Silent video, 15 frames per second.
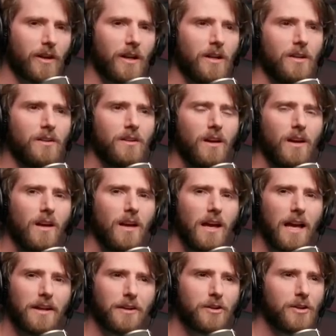and
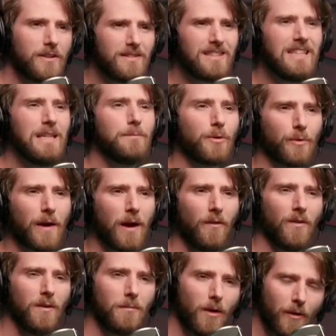a good team
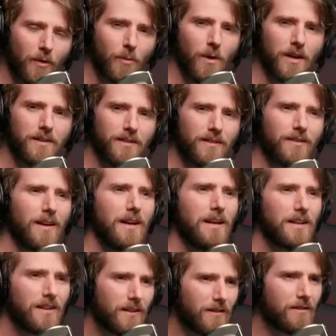around them are the ones
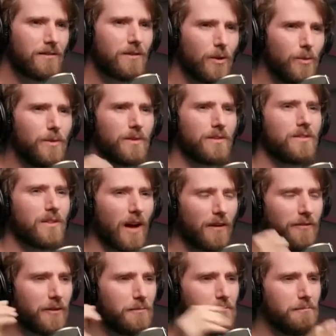doing
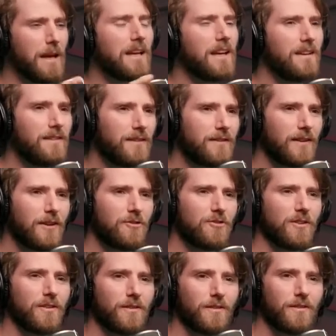stuff and making
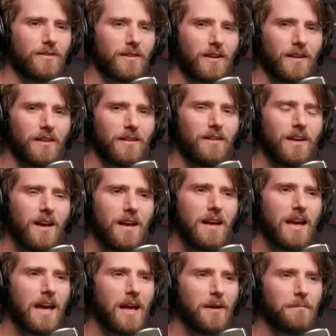decisions and
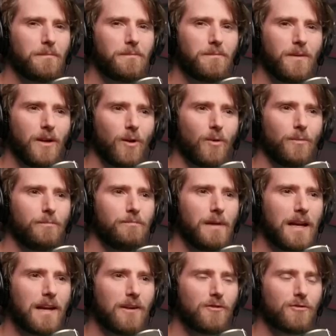you know,
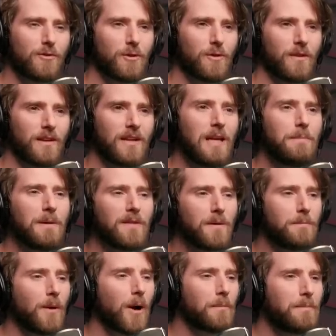making sure that keeping
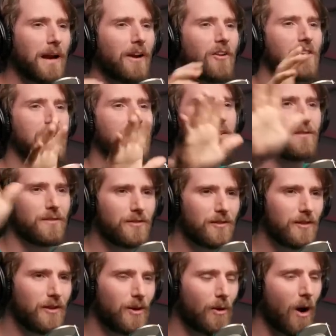the barbarians,
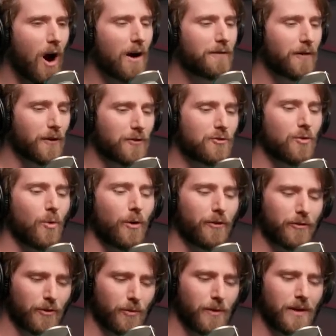you know, off our
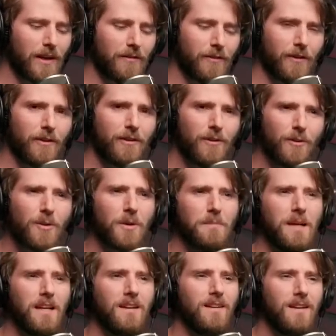shores or whatever. You know what I
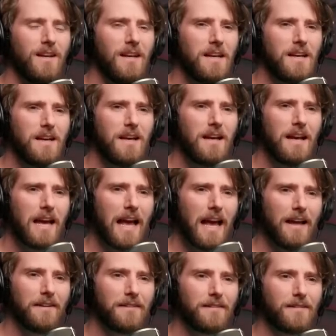mean? And